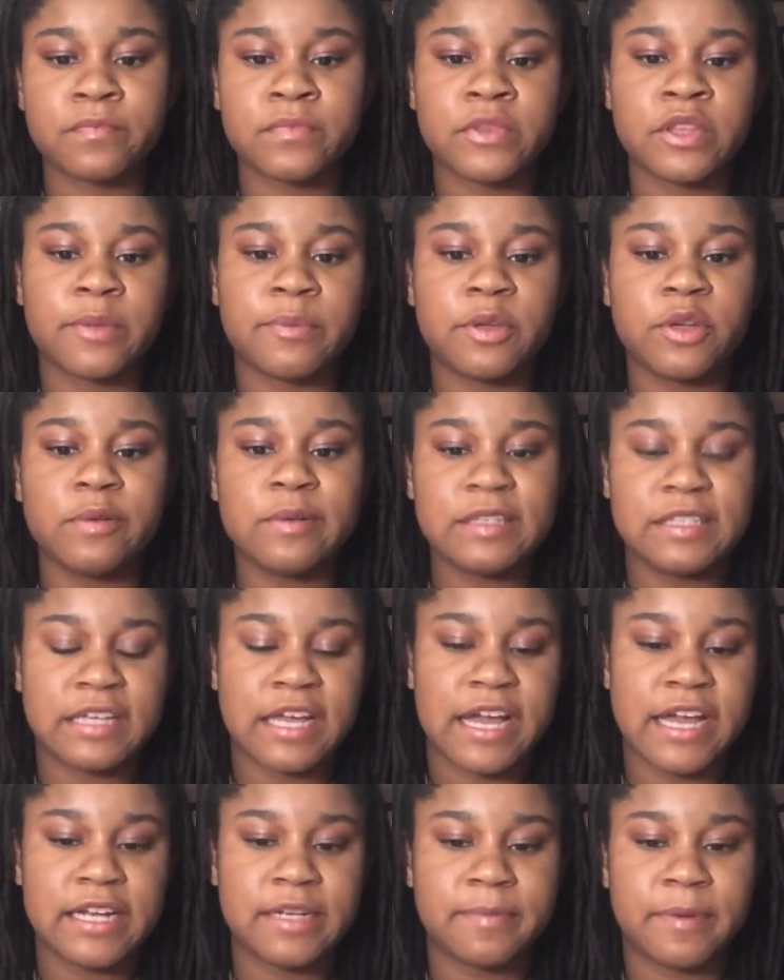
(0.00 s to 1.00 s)
The bill was
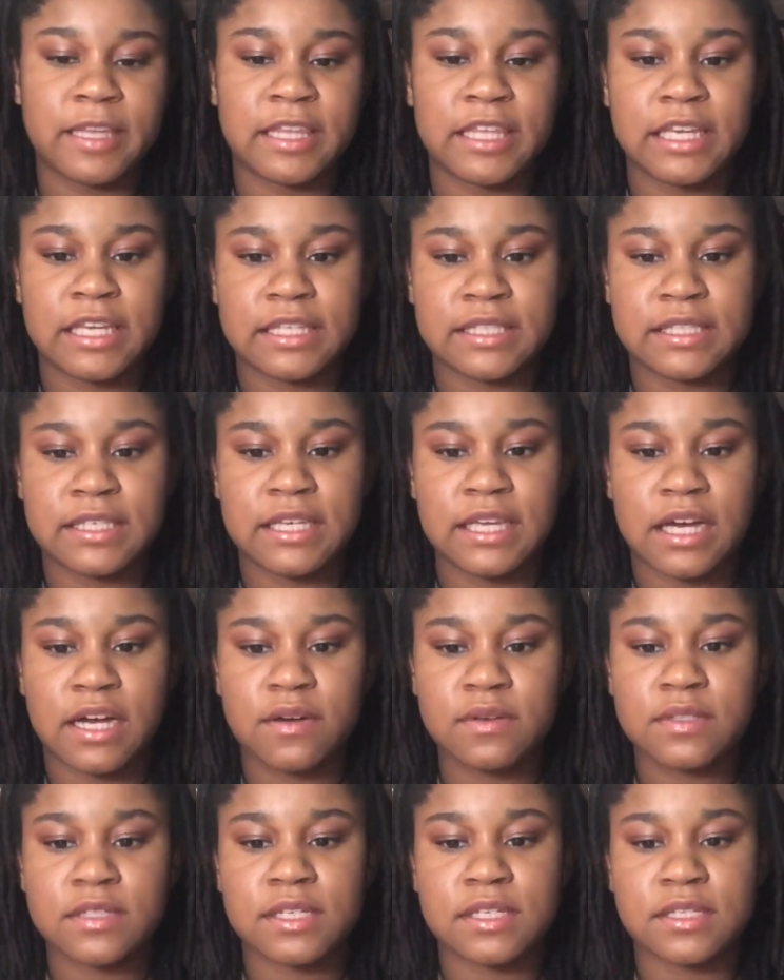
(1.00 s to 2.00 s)
signed by the NC
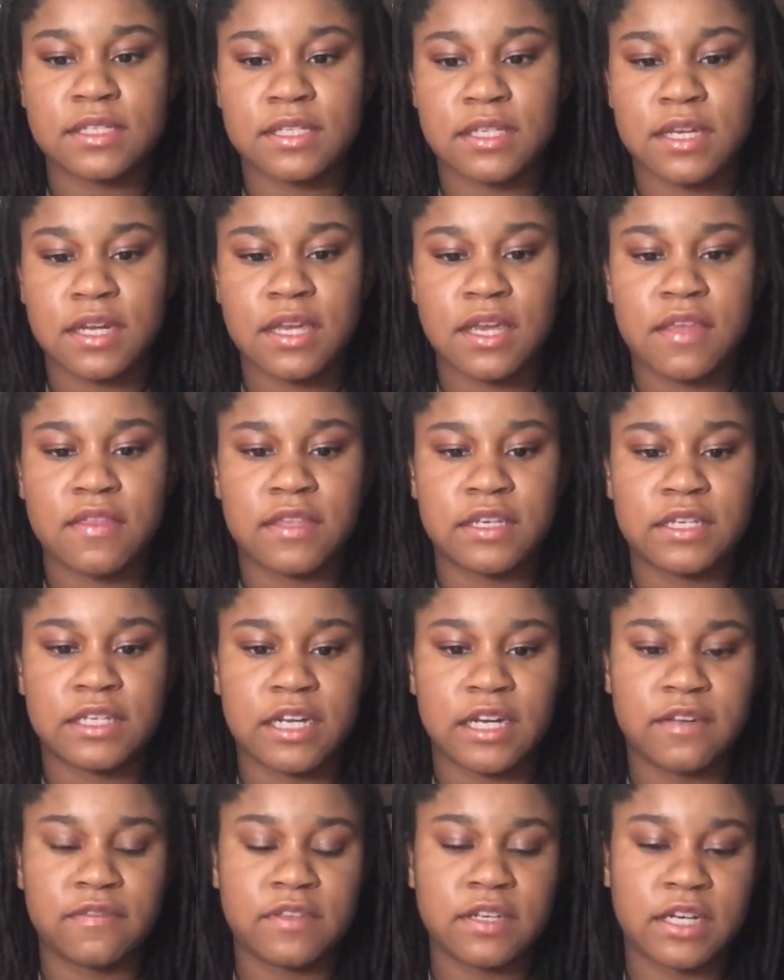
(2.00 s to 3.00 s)
House and Senate in the
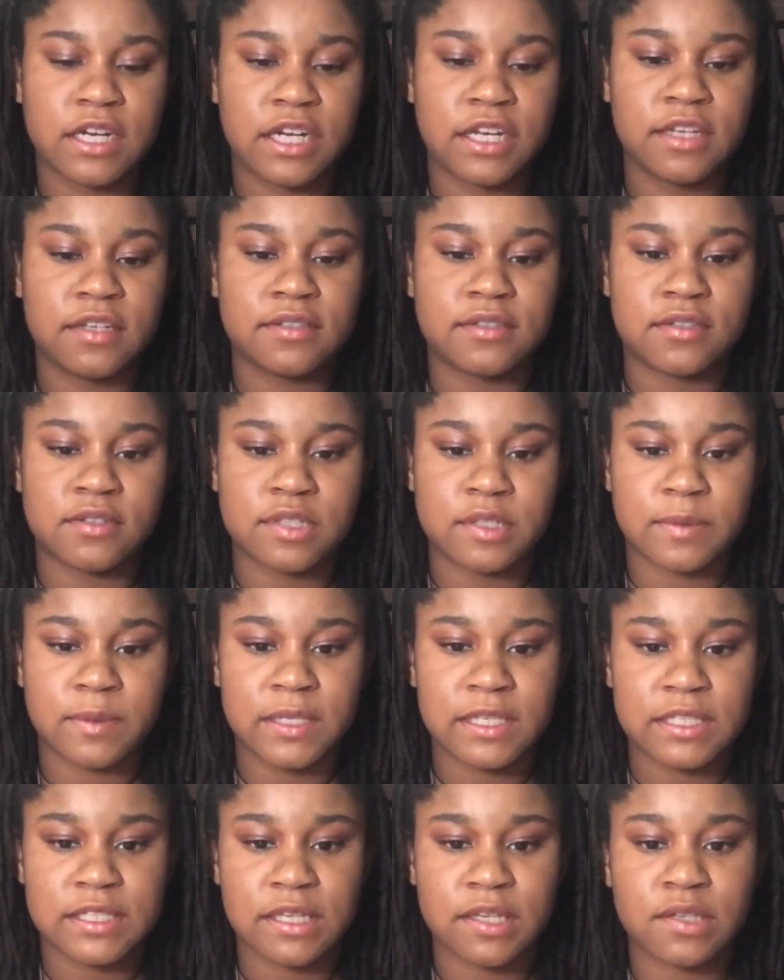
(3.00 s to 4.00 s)
dead of the night, June
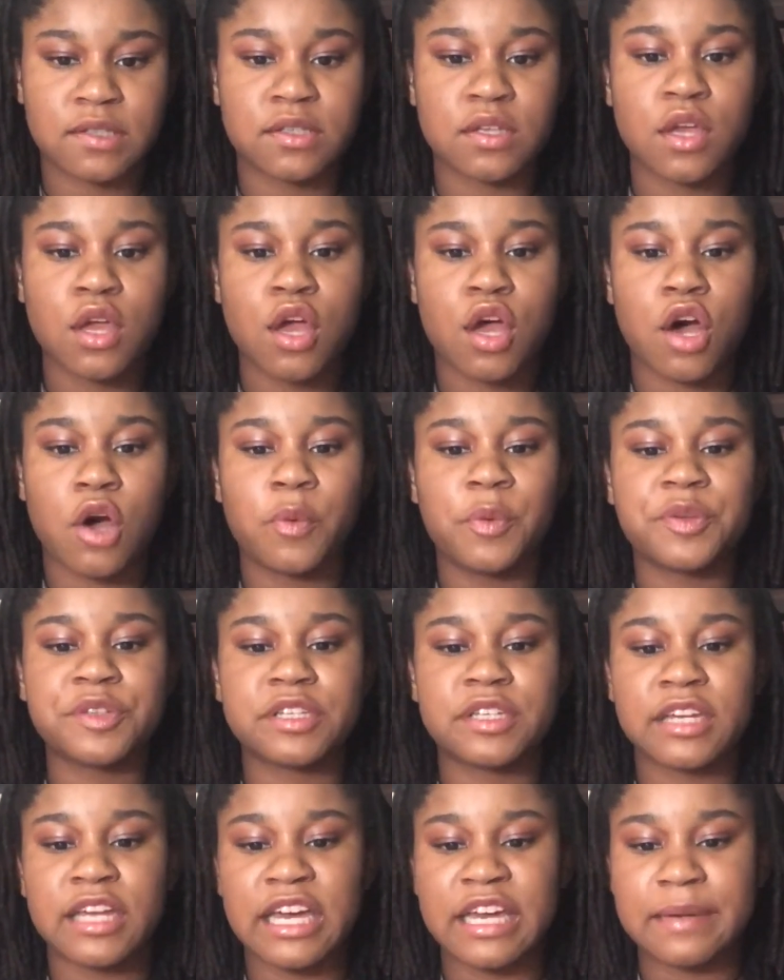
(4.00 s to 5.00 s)
26, almost
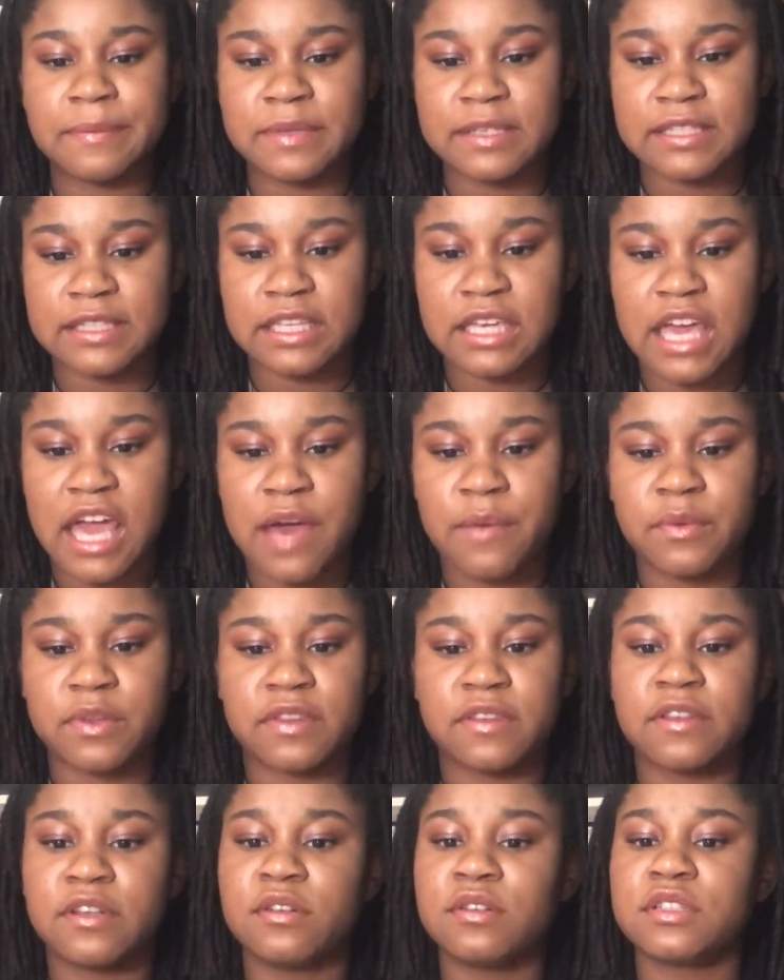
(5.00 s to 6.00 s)
unanimously and with
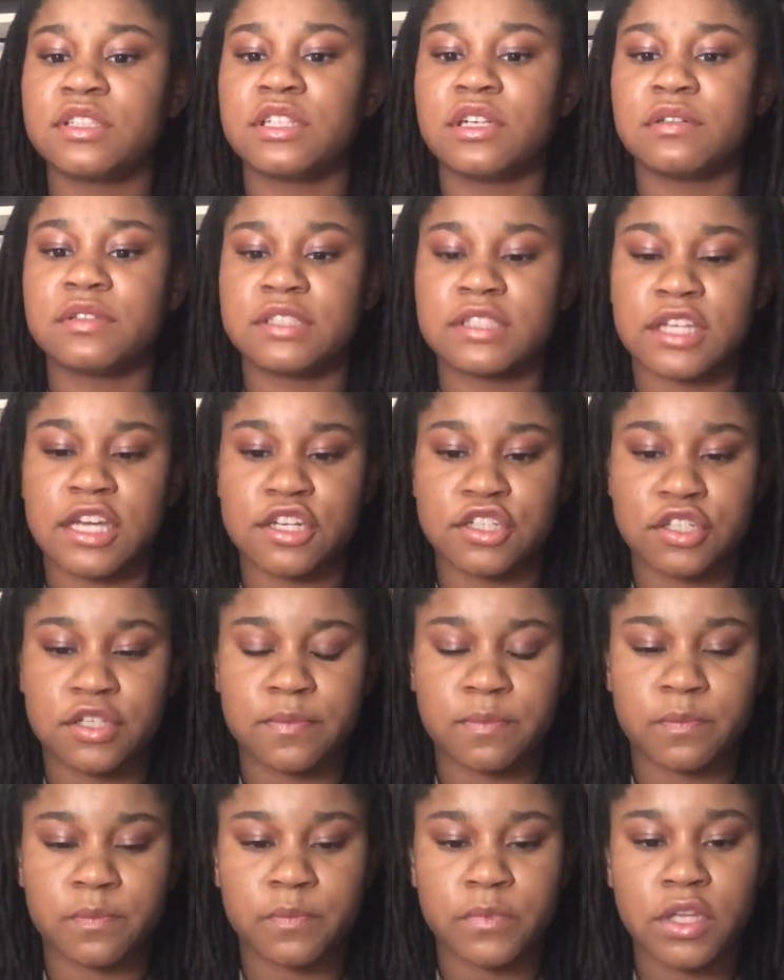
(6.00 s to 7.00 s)
little to no discussion.